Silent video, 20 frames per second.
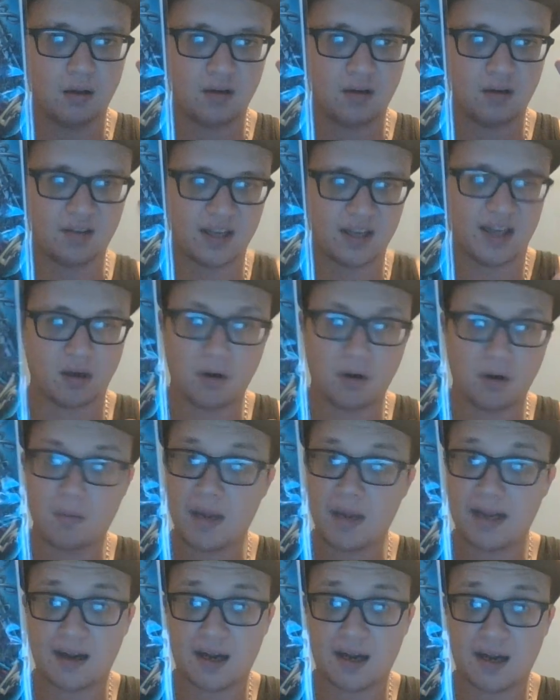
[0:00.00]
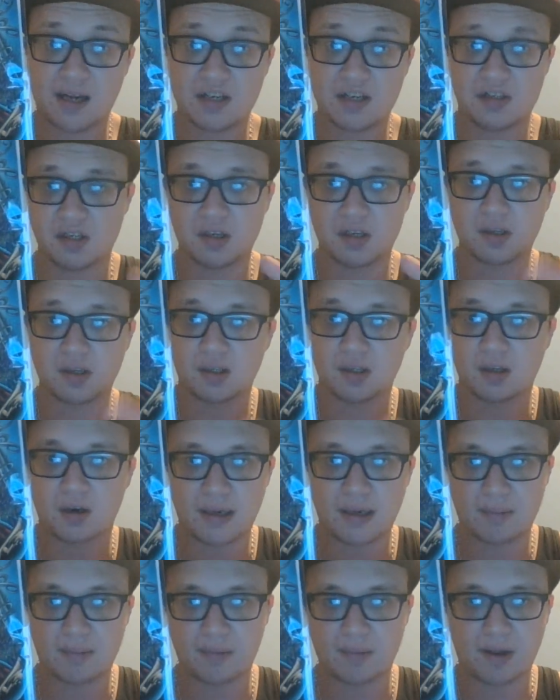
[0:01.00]
was like, "Oh my gosh, your
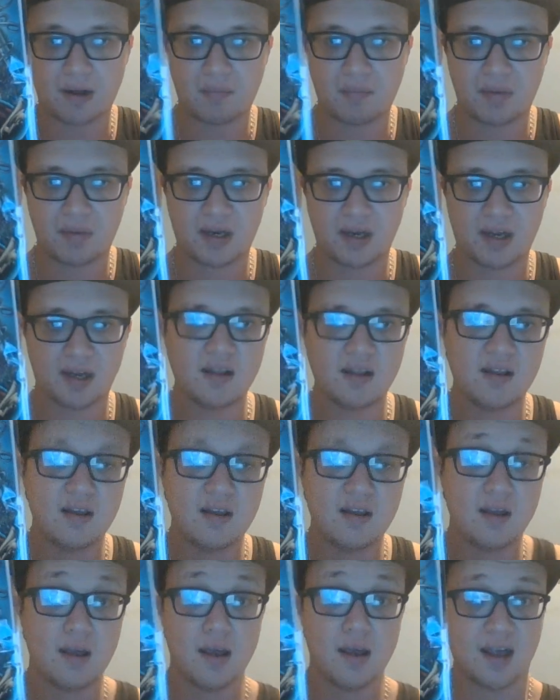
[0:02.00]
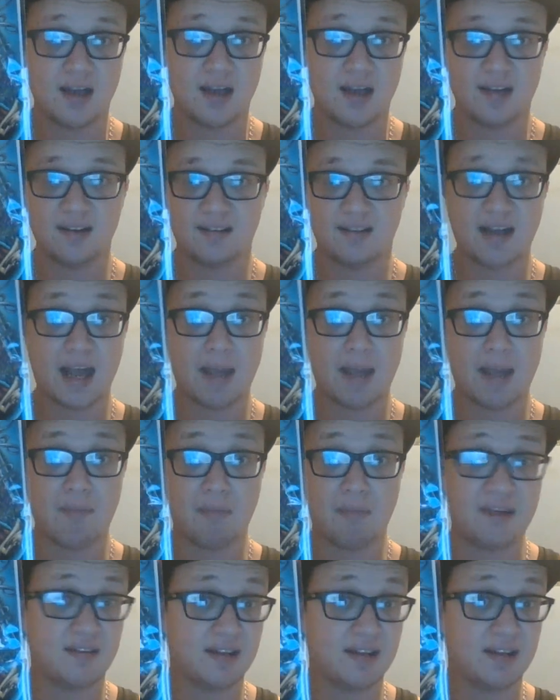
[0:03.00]
Glory," blah blah and this guy
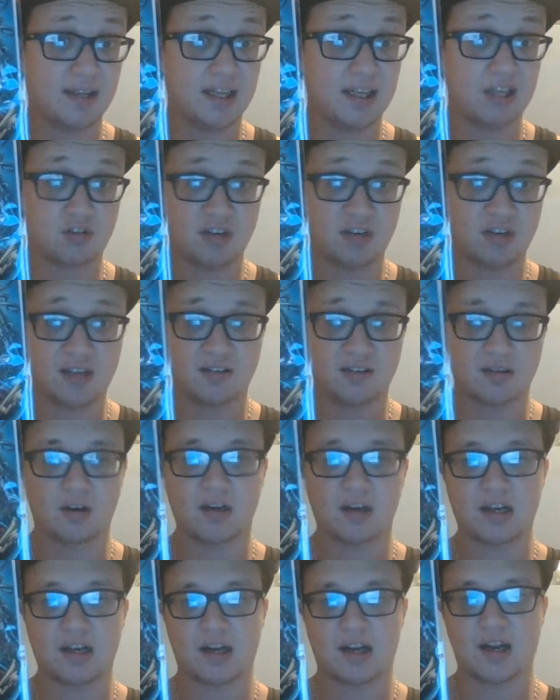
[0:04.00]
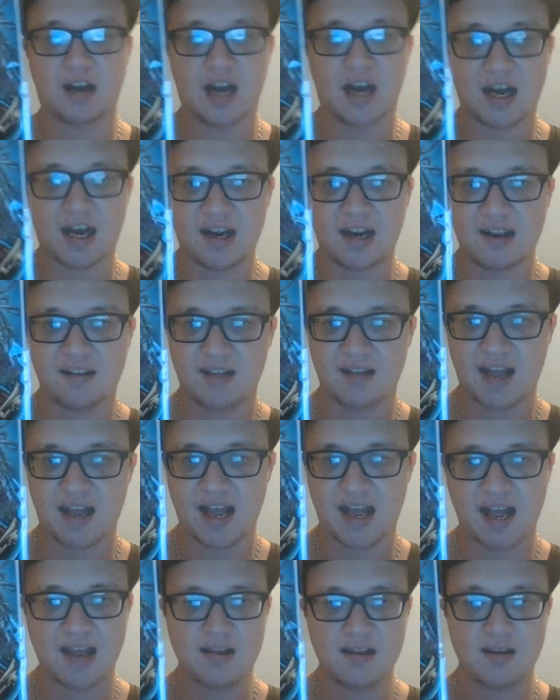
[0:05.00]
basically treats Glory like a goddess,
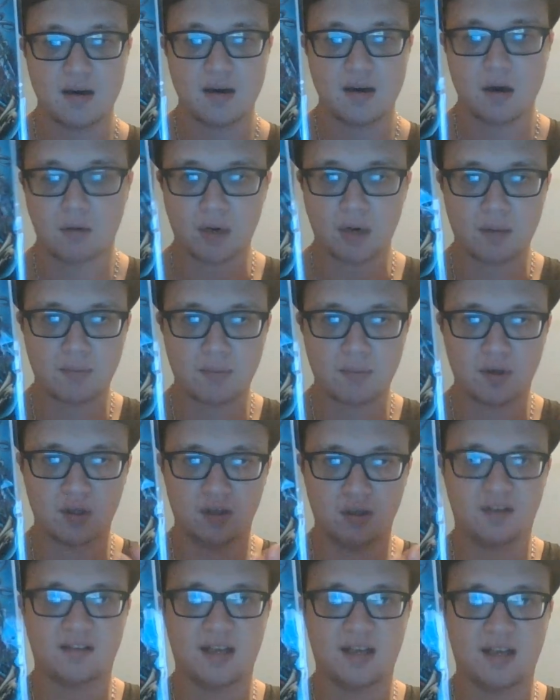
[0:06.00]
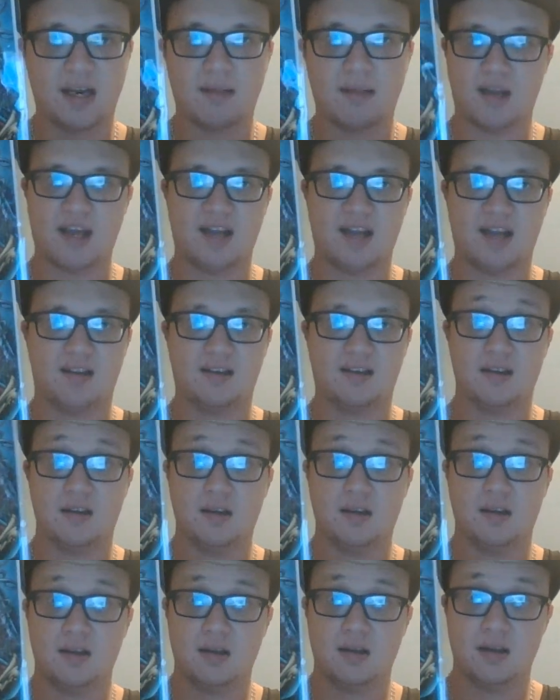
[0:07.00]
and Rumble looks at him like,
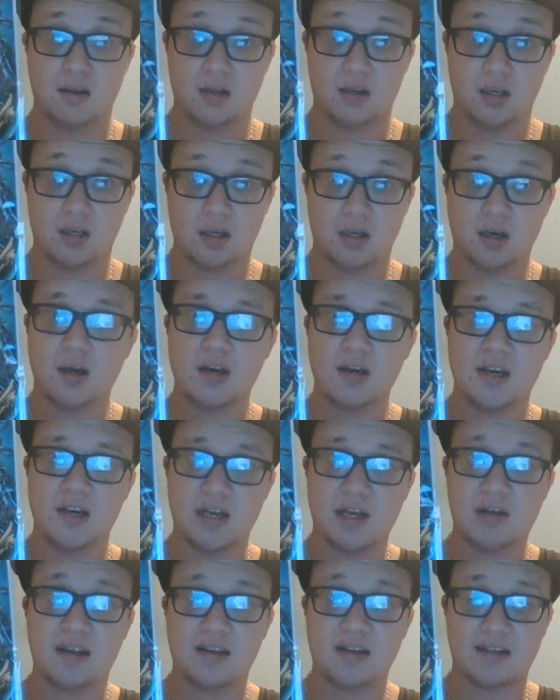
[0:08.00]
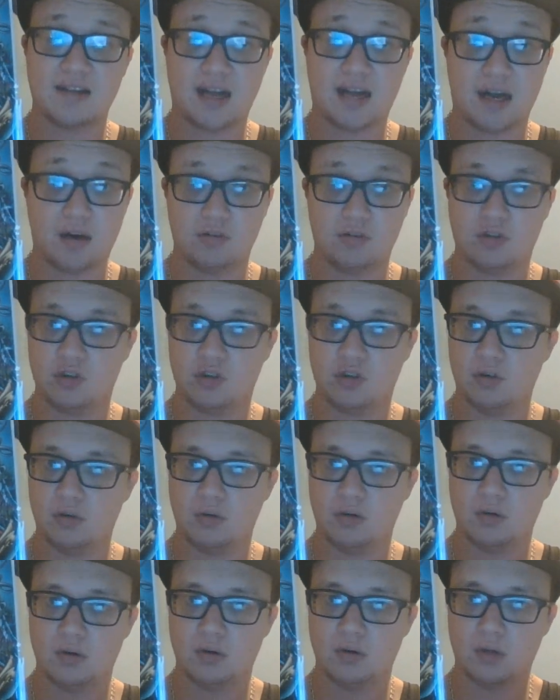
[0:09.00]
"You're kneeling down
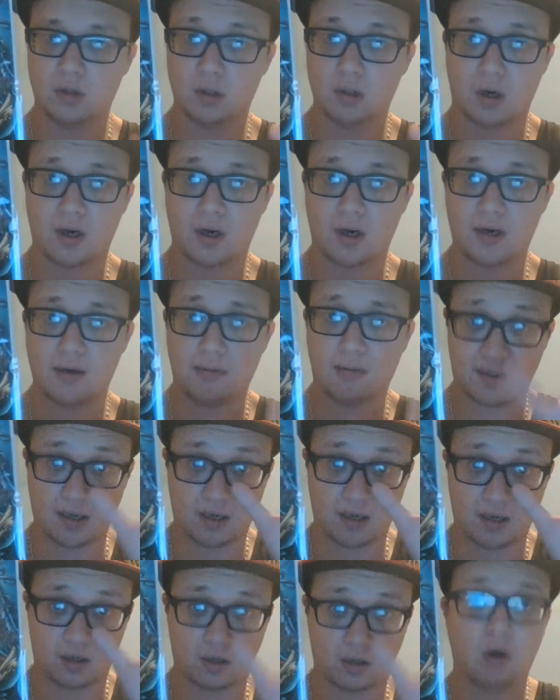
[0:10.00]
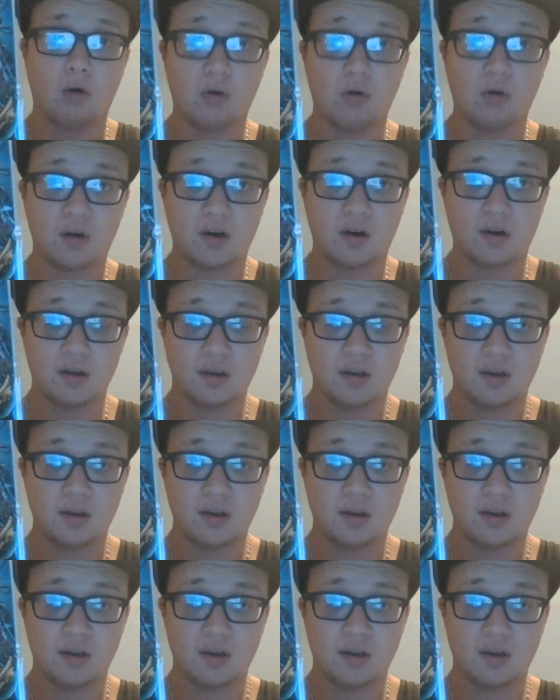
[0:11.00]
to Glory with a coke